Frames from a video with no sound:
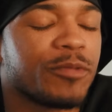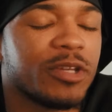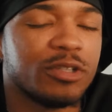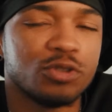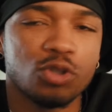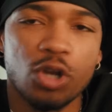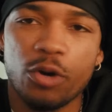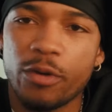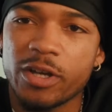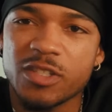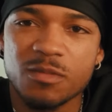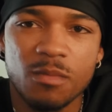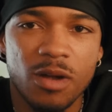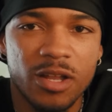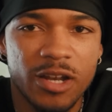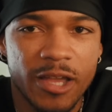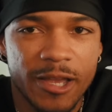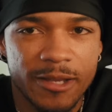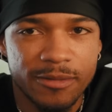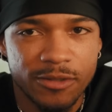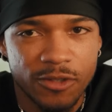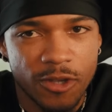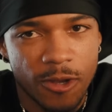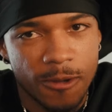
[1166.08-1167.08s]
Enjoy the rest of my
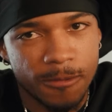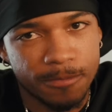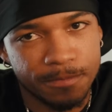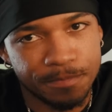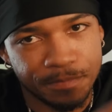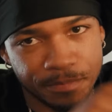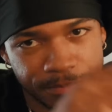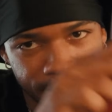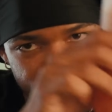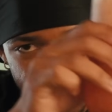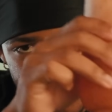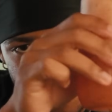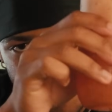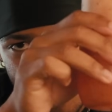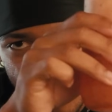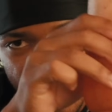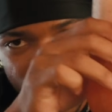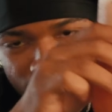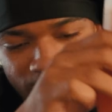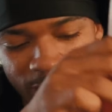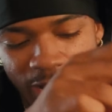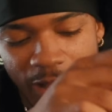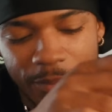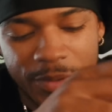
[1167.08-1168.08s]
day.
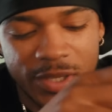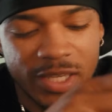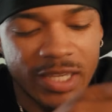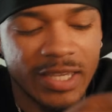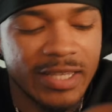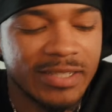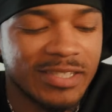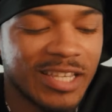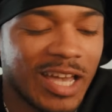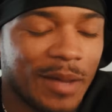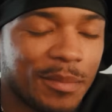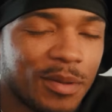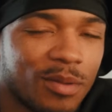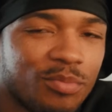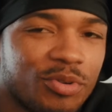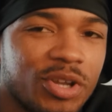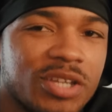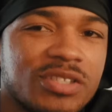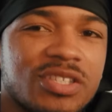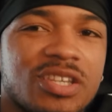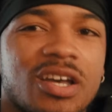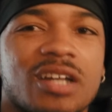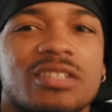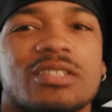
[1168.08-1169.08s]
So y'all be easy, y'all be
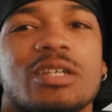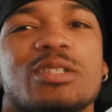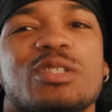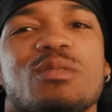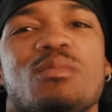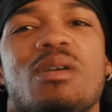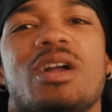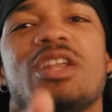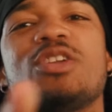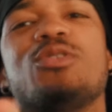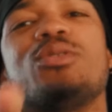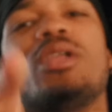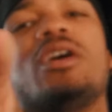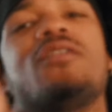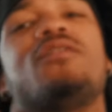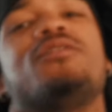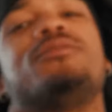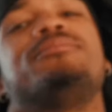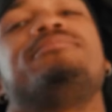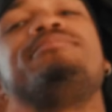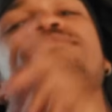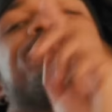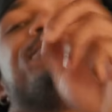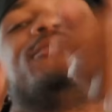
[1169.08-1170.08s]
breezy, y'all tell somebody you love
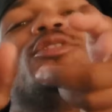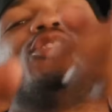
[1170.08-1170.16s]
them.